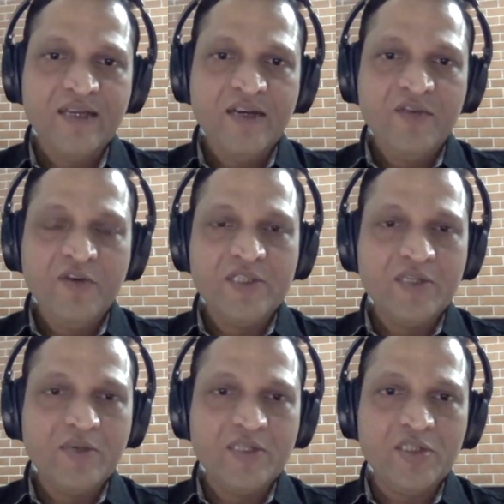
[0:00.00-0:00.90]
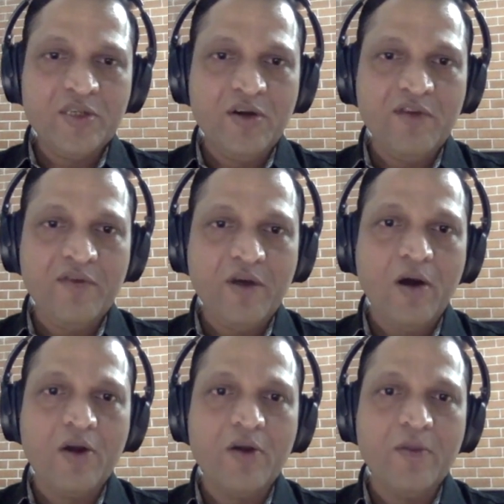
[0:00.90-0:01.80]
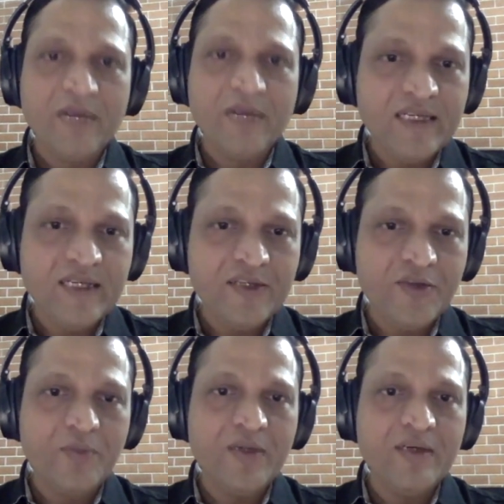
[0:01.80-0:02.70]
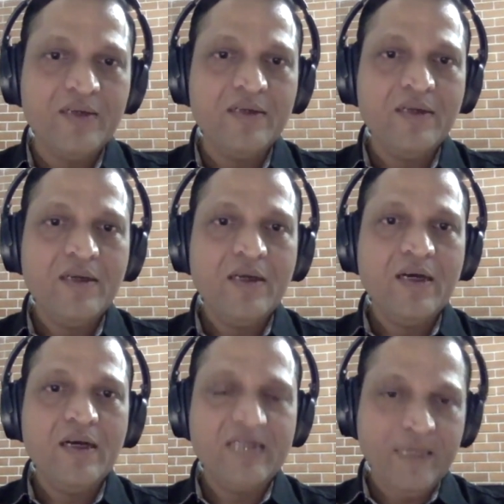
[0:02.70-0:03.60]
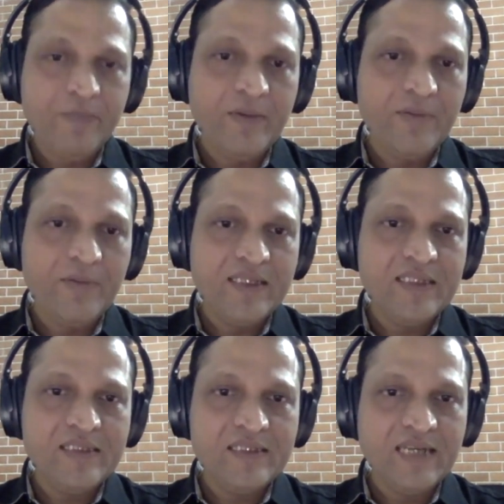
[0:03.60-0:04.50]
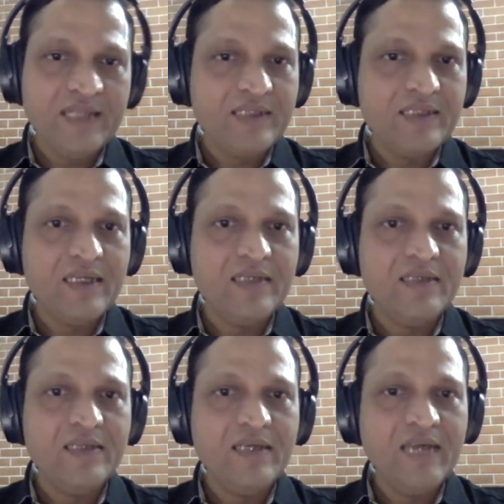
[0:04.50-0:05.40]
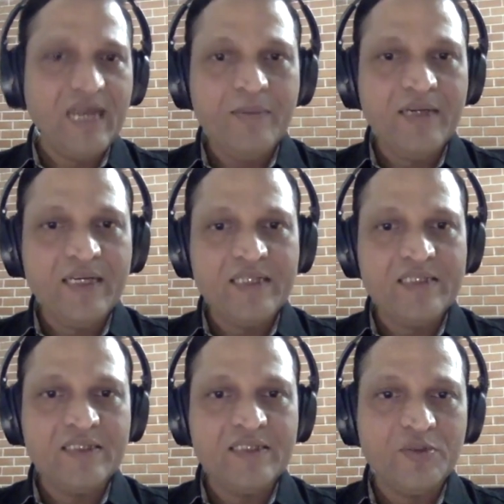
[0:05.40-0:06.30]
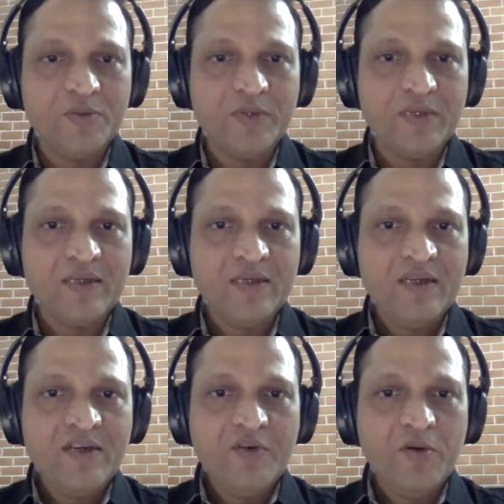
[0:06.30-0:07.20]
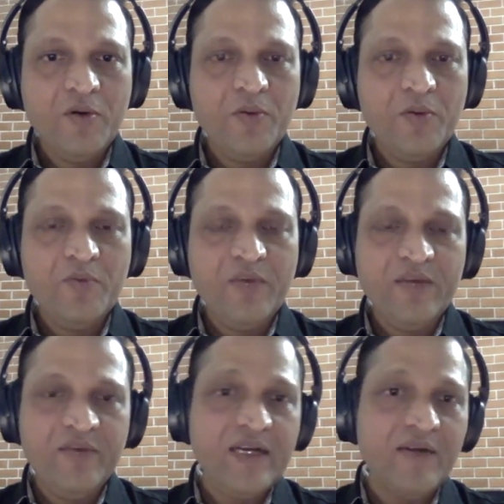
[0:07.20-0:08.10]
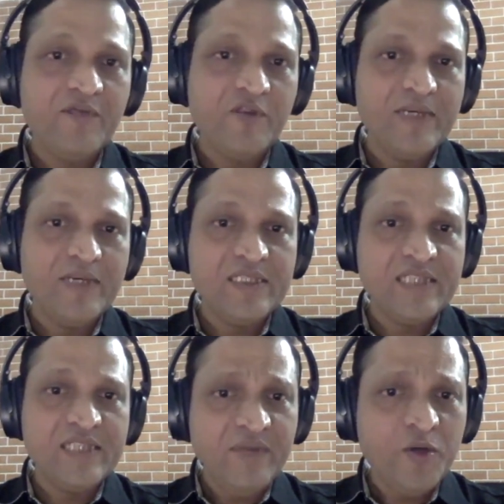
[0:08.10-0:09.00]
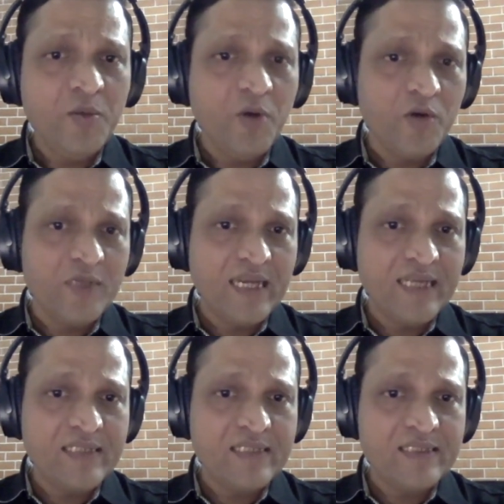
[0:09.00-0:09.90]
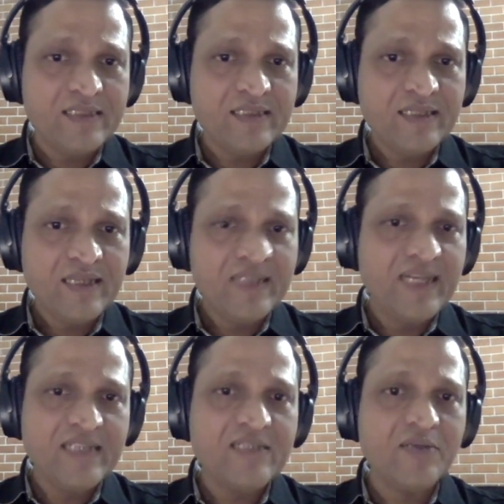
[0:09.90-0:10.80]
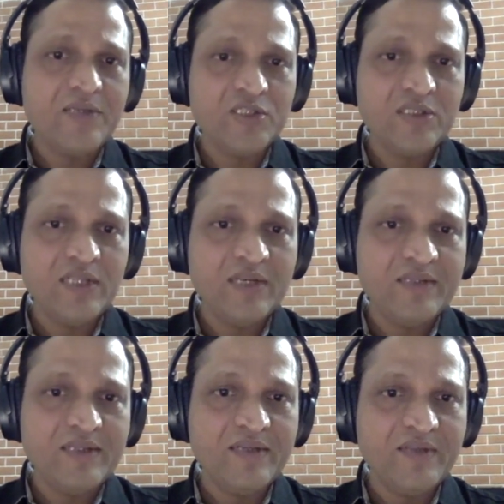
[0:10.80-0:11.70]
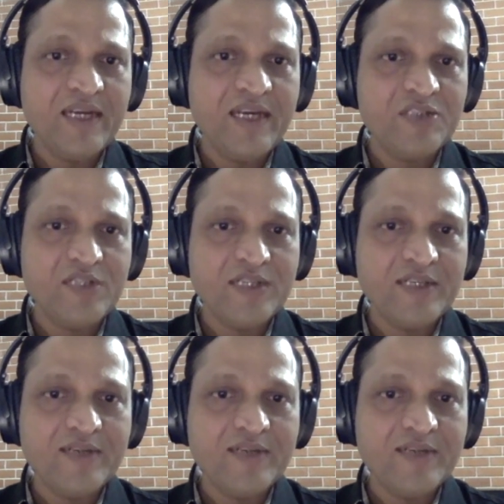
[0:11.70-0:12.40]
So it's a question of augmenting human capabilities rather than eliminating human. So where we come from is, can we do more with less? And that's a question that we are answering here.